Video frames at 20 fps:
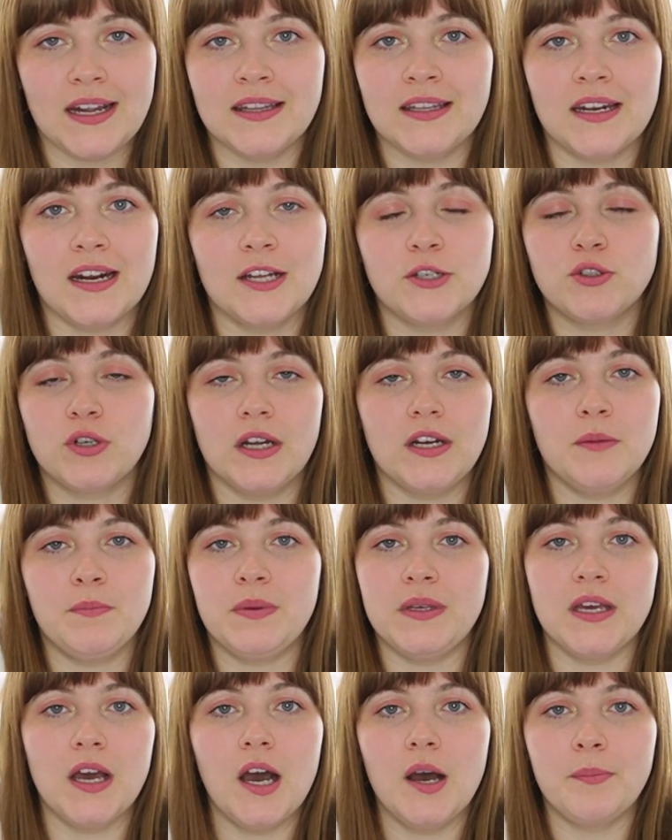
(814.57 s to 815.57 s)
And then I try to
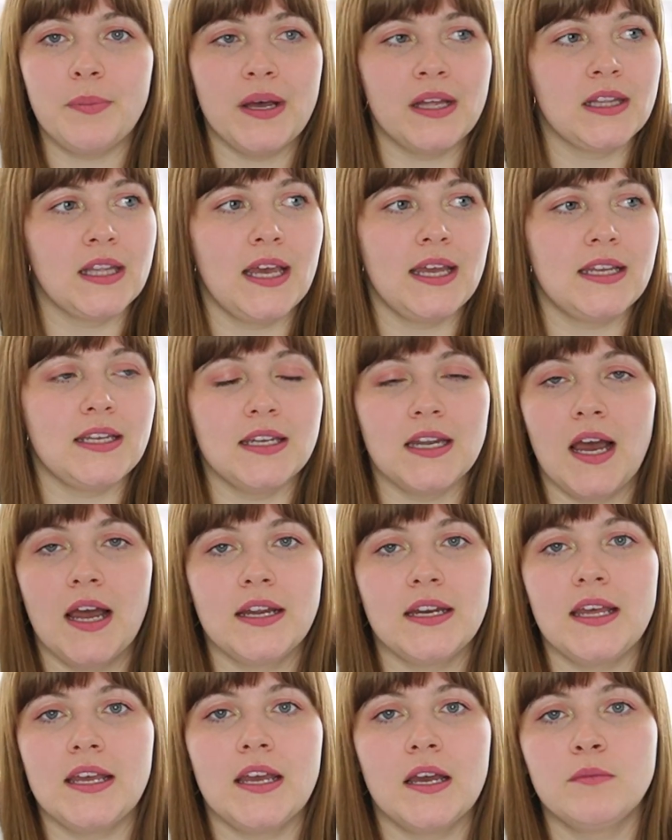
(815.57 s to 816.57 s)
be up at like
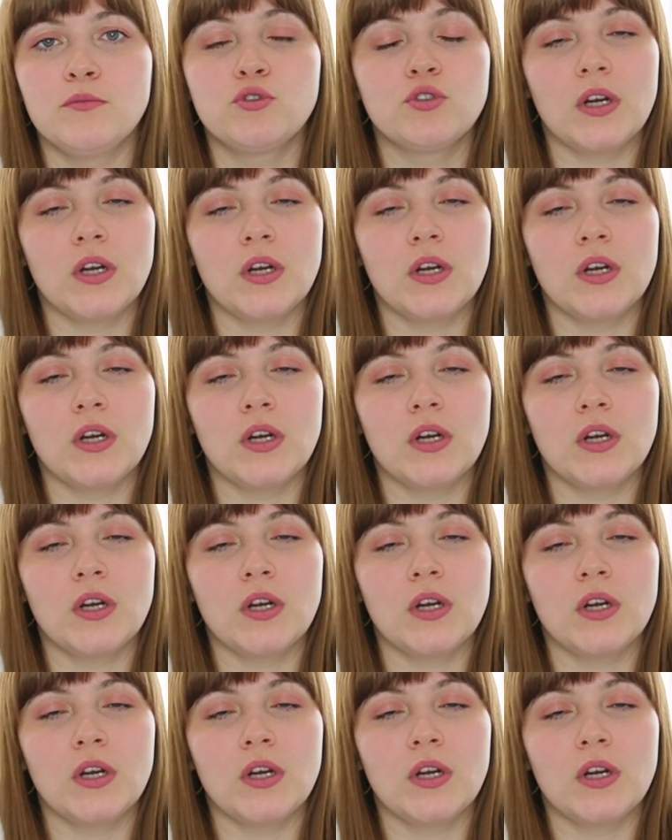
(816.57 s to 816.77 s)
9 a.m.